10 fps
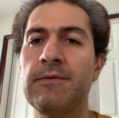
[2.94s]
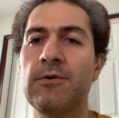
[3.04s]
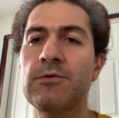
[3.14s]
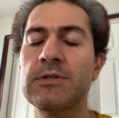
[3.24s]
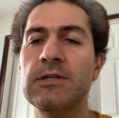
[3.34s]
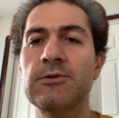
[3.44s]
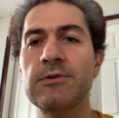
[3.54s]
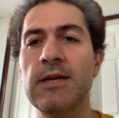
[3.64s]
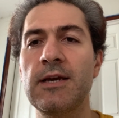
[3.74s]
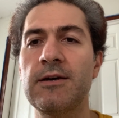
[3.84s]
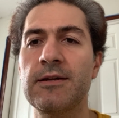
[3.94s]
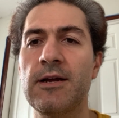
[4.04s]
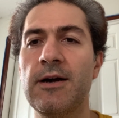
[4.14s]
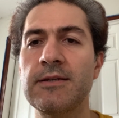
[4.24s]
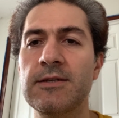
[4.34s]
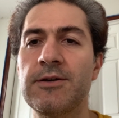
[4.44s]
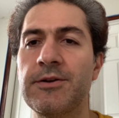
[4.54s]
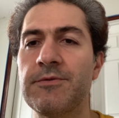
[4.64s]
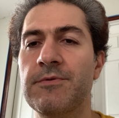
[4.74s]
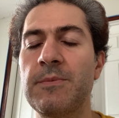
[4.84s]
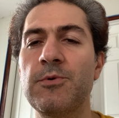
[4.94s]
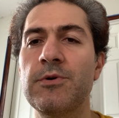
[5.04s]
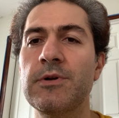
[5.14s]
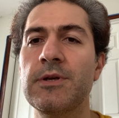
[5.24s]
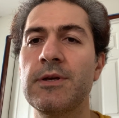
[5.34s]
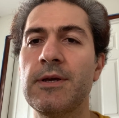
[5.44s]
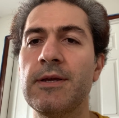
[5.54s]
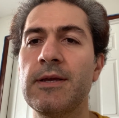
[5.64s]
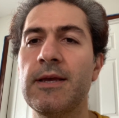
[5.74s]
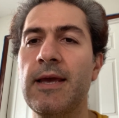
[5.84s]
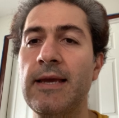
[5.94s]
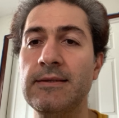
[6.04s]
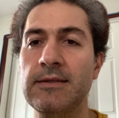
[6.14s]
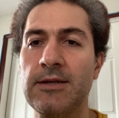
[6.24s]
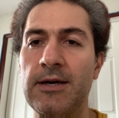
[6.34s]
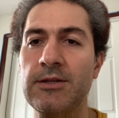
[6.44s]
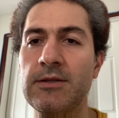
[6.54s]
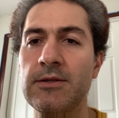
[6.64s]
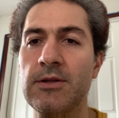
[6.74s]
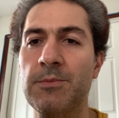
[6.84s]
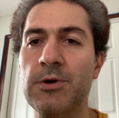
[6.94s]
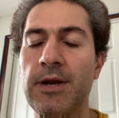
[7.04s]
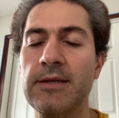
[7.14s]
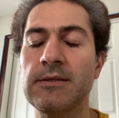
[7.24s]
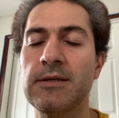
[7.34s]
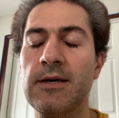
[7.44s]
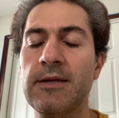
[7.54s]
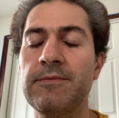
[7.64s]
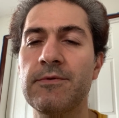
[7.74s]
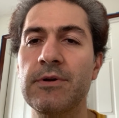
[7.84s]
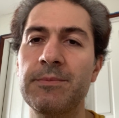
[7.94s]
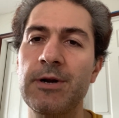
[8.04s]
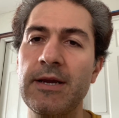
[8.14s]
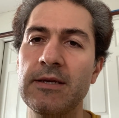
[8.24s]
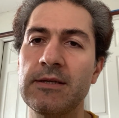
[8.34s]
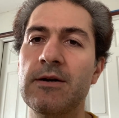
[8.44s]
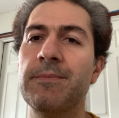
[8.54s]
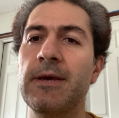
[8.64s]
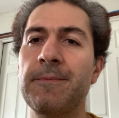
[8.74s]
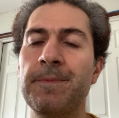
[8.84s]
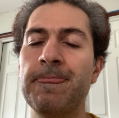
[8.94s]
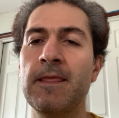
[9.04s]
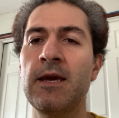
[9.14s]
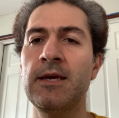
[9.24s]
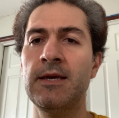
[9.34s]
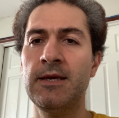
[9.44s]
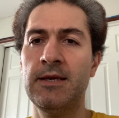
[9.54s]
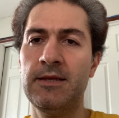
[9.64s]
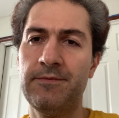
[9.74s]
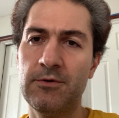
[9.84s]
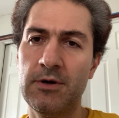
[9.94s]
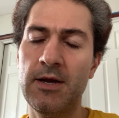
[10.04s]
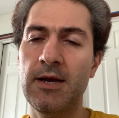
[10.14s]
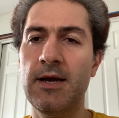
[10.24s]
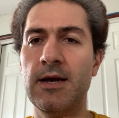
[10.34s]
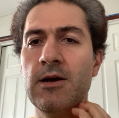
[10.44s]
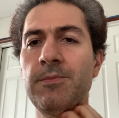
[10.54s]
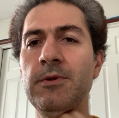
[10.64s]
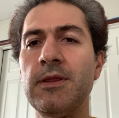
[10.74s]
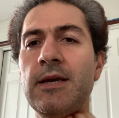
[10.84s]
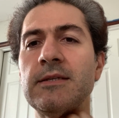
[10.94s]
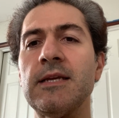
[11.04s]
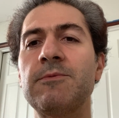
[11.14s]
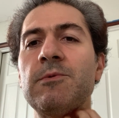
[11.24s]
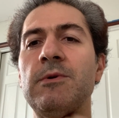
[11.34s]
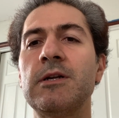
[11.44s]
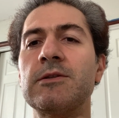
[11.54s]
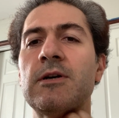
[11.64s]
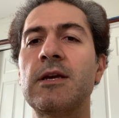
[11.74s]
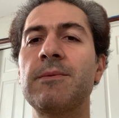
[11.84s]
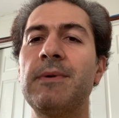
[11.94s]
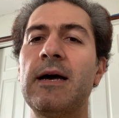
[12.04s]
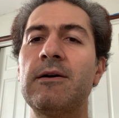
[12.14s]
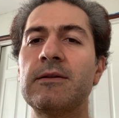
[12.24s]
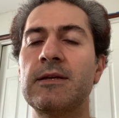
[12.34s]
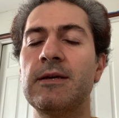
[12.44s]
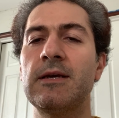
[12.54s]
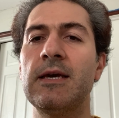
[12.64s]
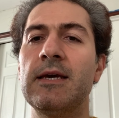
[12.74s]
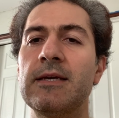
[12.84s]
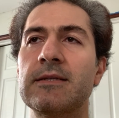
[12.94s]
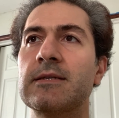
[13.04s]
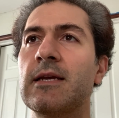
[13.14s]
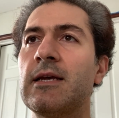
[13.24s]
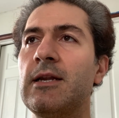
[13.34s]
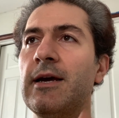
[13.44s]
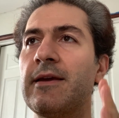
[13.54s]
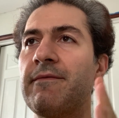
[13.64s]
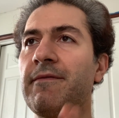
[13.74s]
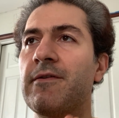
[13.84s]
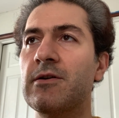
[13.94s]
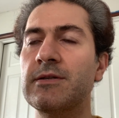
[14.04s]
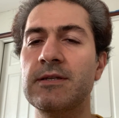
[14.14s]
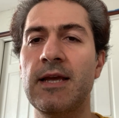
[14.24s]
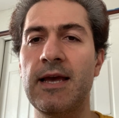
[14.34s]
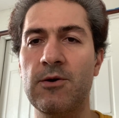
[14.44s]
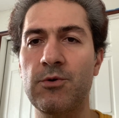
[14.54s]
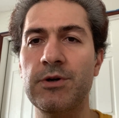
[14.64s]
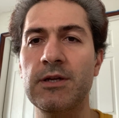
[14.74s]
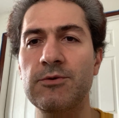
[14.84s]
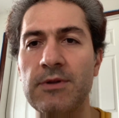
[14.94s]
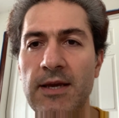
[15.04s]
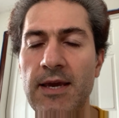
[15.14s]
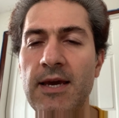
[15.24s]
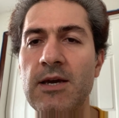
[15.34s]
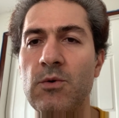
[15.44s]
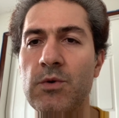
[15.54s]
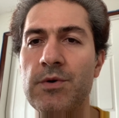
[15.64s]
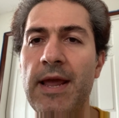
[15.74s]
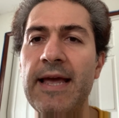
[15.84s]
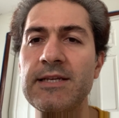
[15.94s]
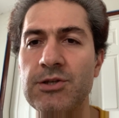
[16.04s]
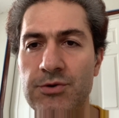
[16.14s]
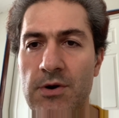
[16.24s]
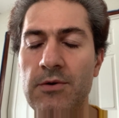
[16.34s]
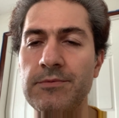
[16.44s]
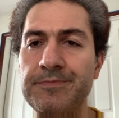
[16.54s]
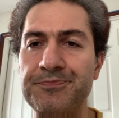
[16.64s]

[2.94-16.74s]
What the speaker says: focusing today on ICRU report 89, number 89 for the brachytherapy. Therefore, a couple of things that we want to talk about is like first, according to the GEC or ESTRO,